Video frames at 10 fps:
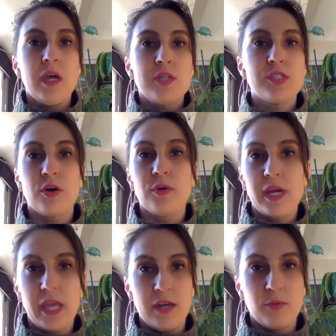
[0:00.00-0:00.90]
So
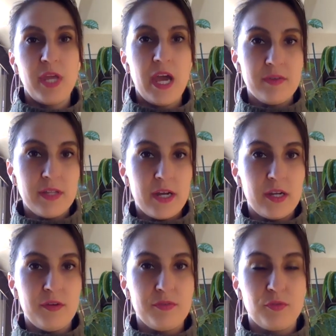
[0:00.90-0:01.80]
again, we have a lot
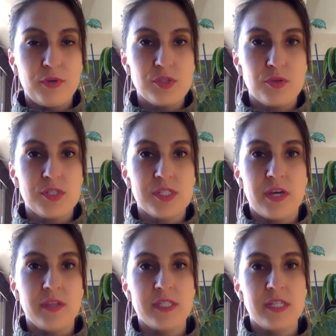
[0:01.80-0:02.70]
of resources
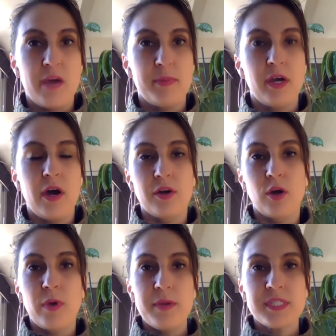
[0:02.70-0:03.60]
on this topic on
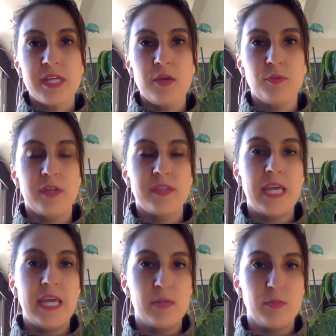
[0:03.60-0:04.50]
our website. We're at
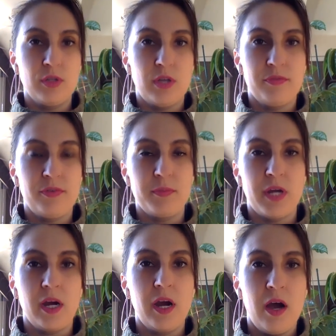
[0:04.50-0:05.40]

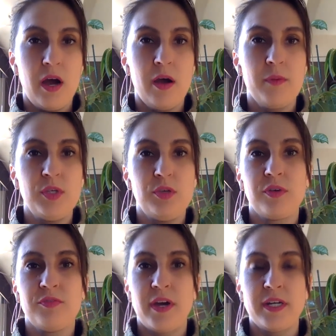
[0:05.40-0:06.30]
theanimallawfirm.com. You
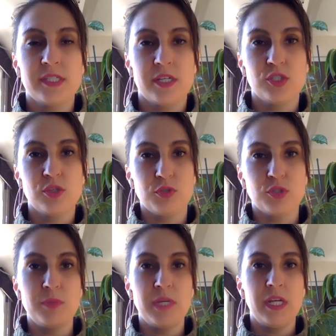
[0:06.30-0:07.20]
can find us on
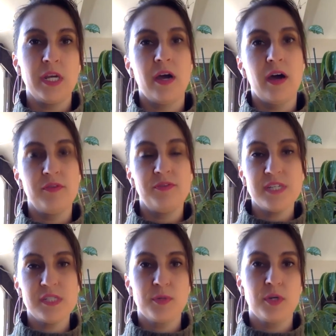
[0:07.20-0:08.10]
social media on
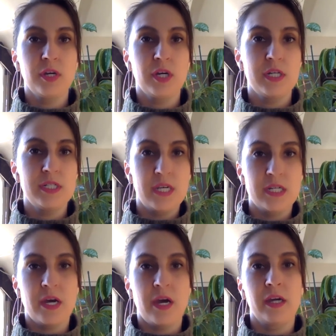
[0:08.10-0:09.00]
Facebook,
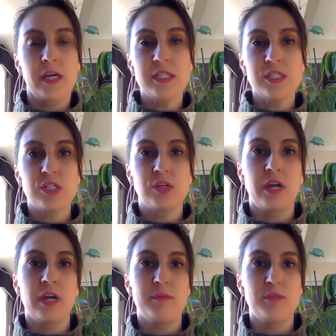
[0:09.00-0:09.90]
TikTok,
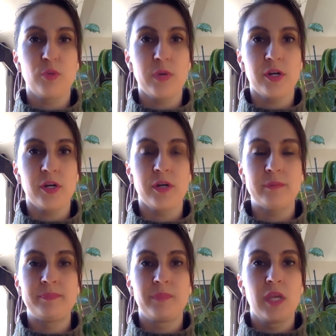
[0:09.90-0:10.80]
Instagram,
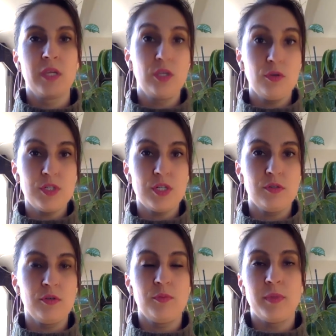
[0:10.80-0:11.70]
Twitter,
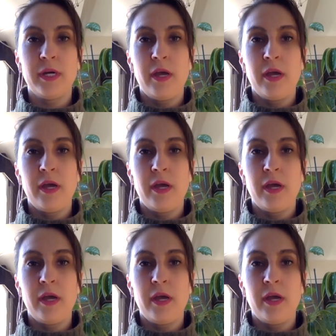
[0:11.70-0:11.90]
YouTube,